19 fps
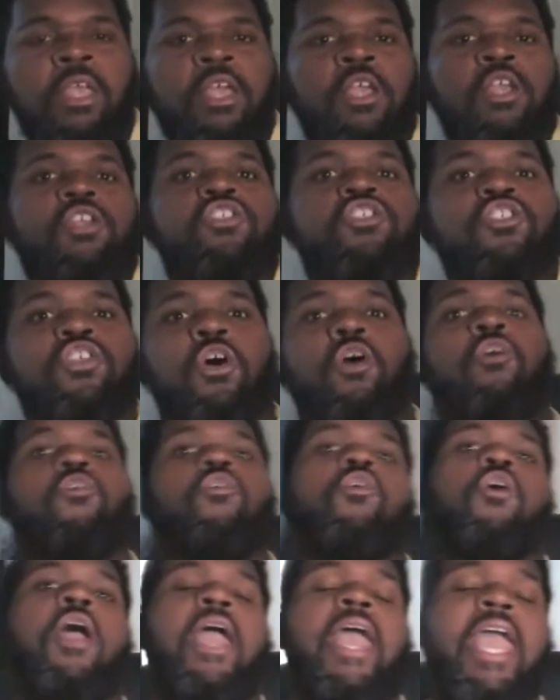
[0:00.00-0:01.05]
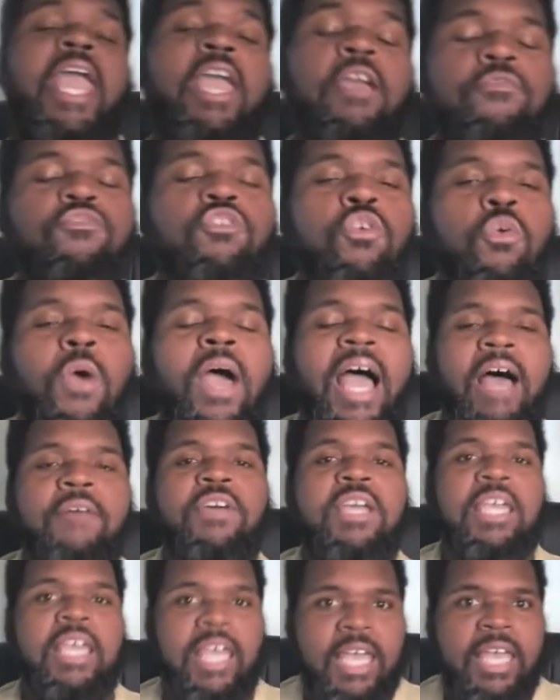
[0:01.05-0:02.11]
So if you have a
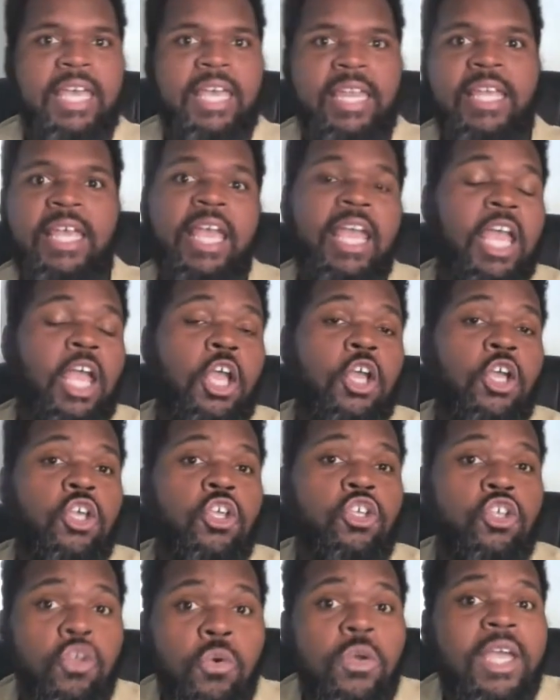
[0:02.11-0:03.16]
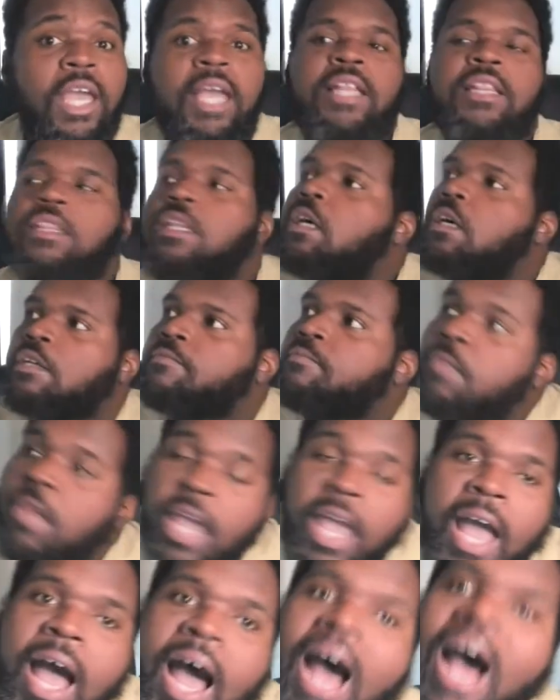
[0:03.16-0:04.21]
kid, you get, look,
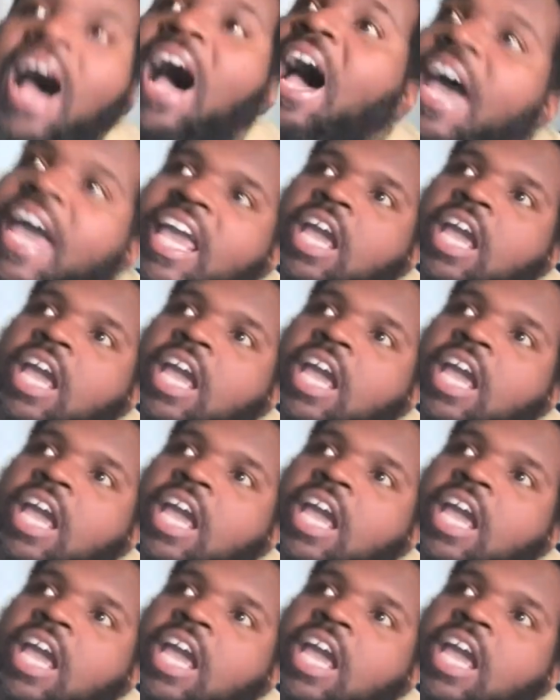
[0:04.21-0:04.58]
I